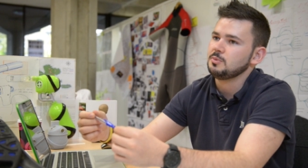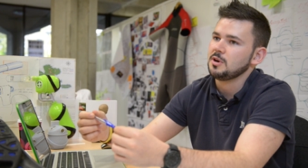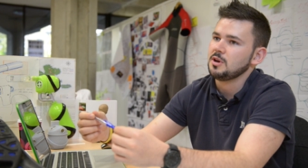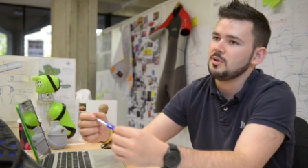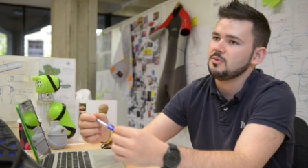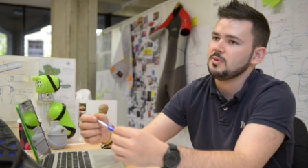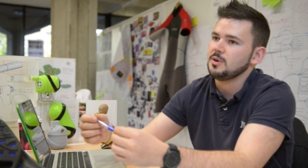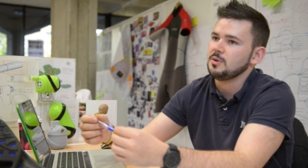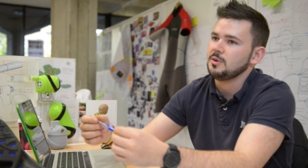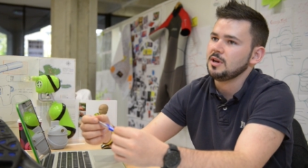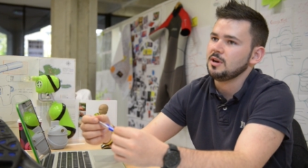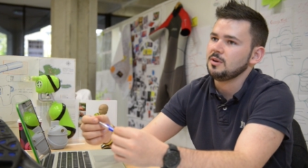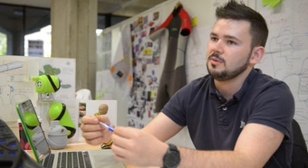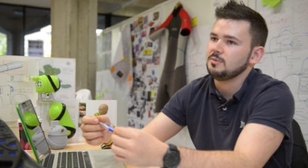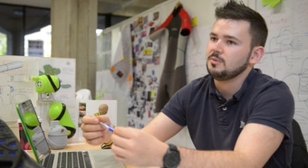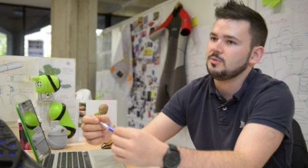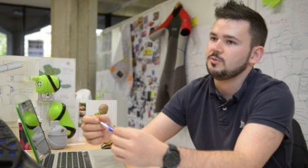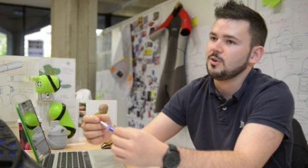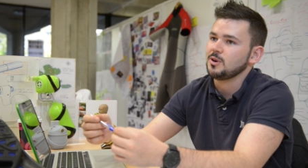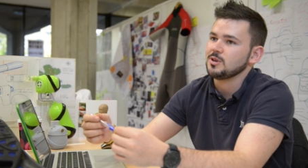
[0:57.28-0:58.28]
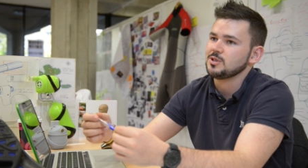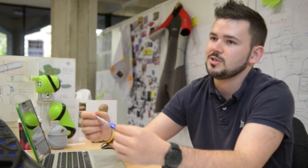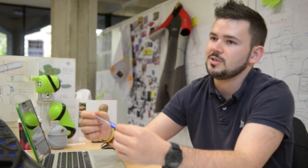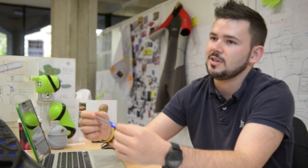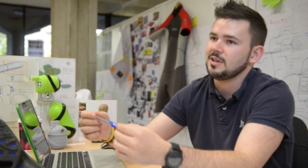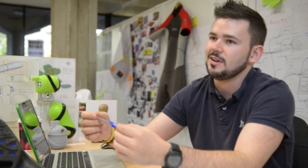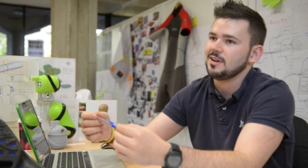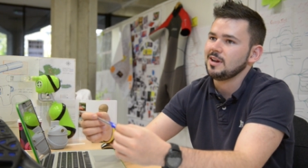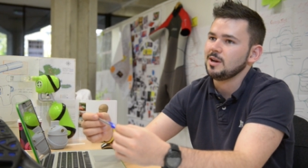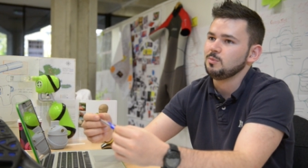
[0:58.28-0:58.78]
when I found out first
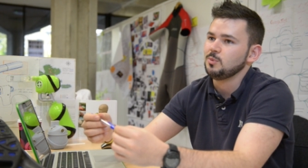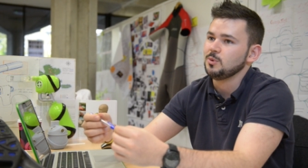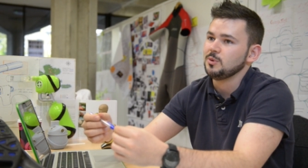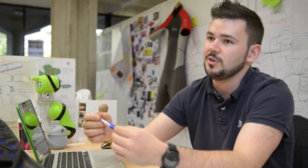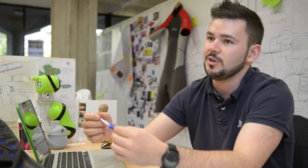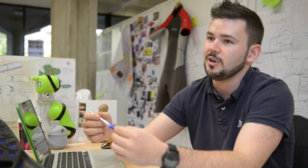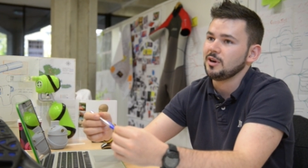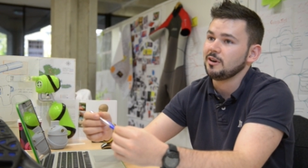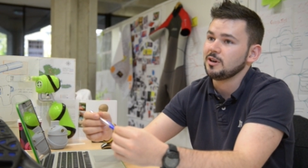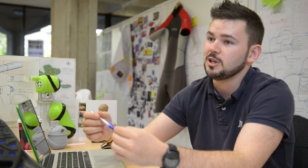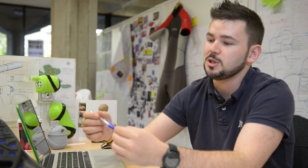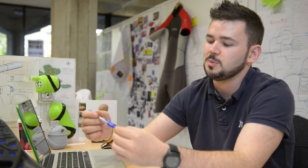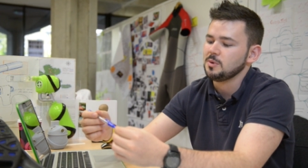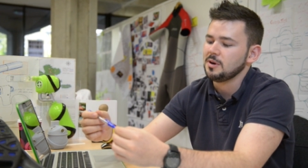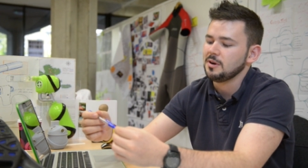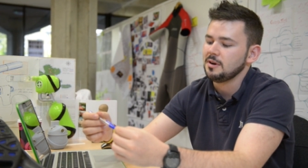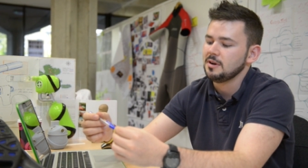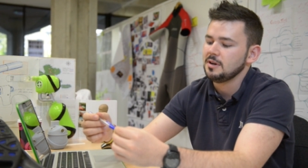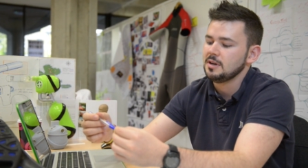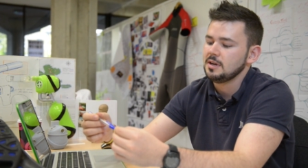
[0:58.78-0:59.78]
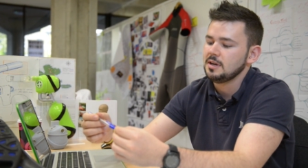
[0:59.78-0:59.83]
that I had won the Irish one,